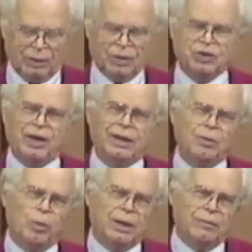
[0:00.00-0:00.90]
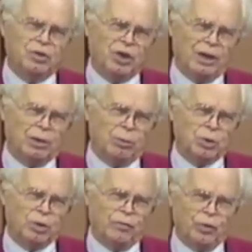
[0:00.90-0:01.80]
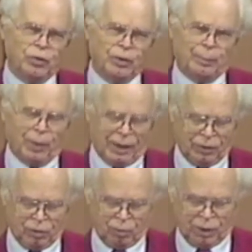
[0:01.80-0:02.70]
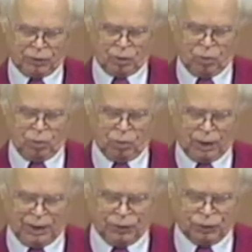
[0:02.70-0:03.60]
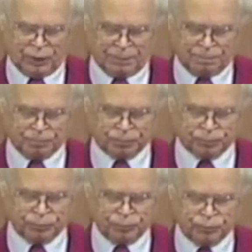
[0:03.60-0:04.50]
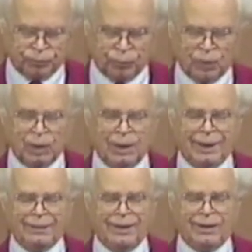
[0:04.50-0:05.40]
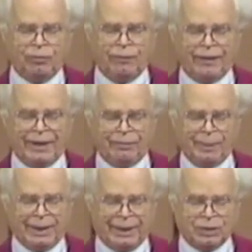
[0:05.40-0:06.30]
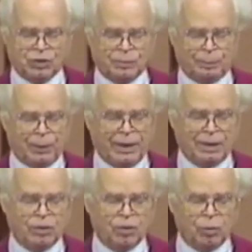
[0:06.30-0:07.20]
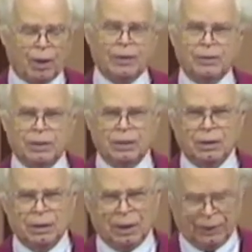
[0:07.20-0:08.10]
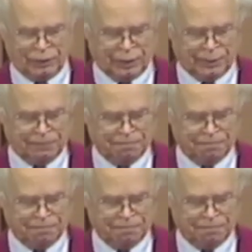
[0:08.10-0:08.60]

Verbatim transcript: The second week of January is devoted to prayer throughout the whole country. And then revival began spreading throughout London.